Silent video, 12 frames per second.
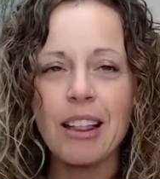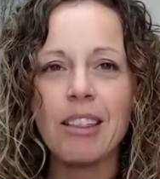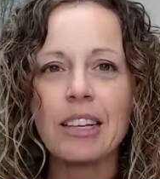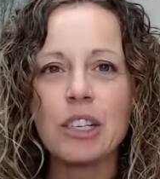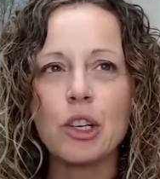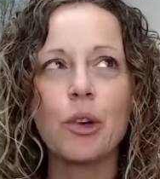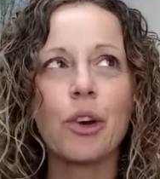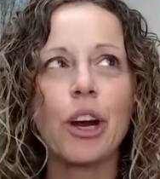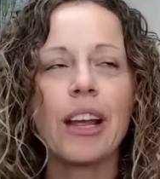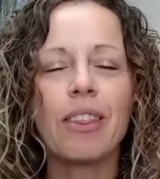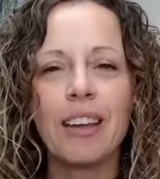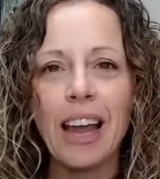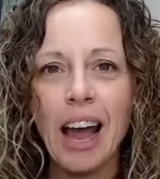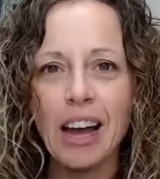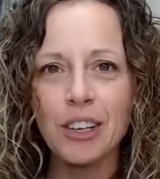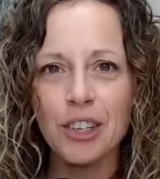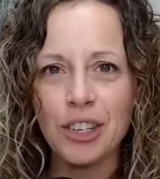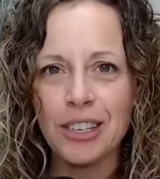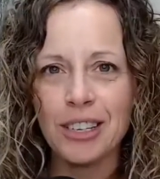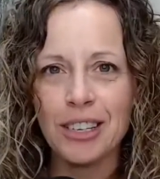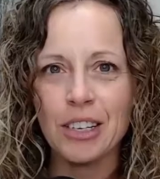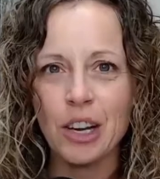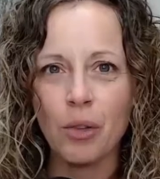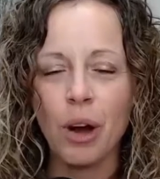let's create the
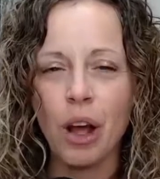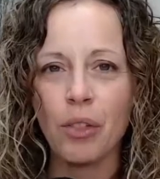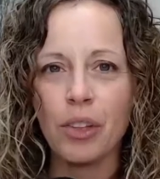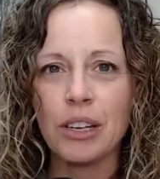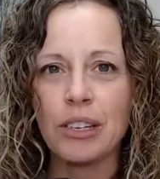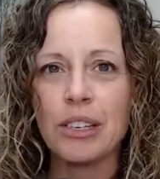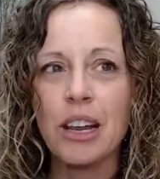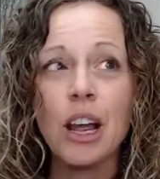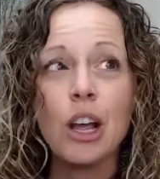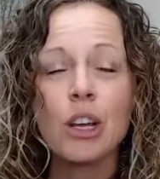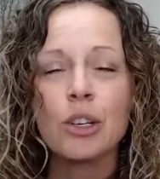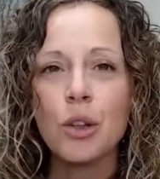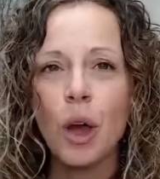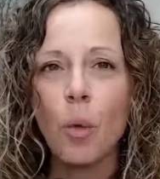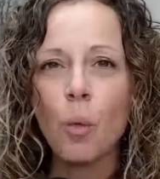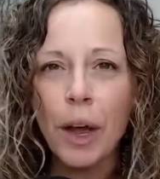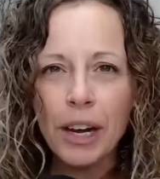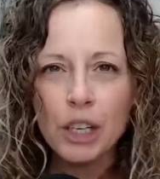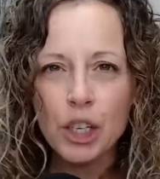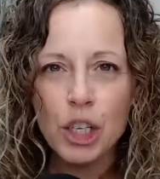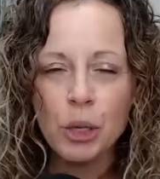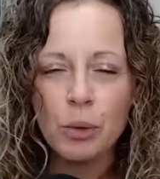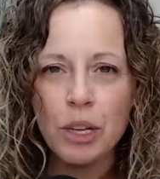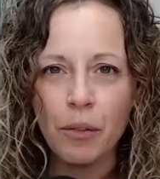consciousness around this so that when it
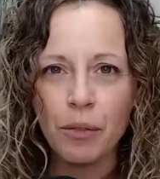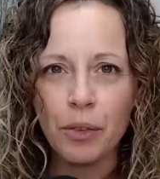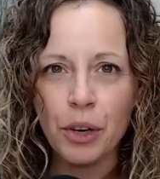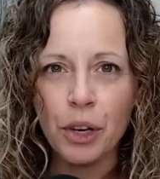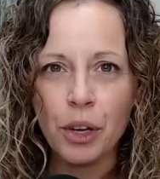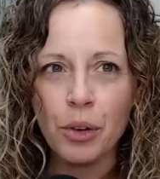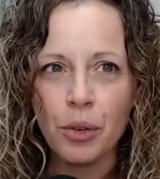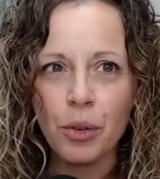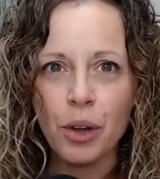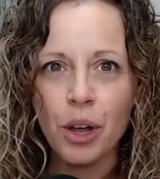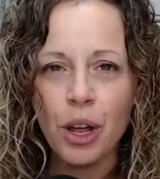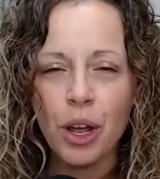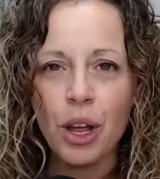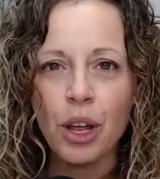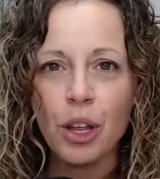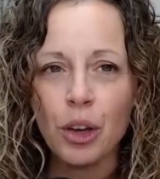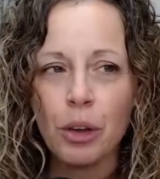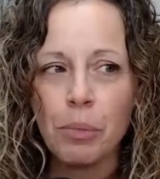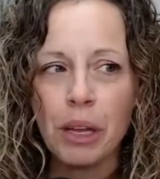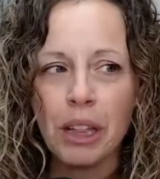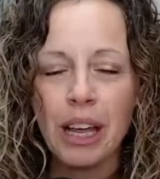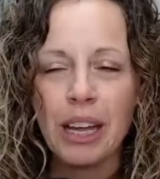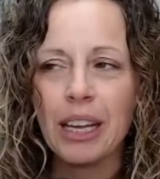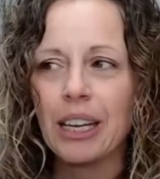shows up for you, you can be
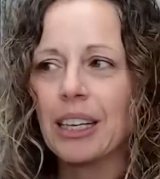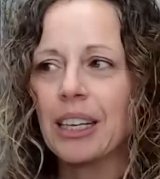like,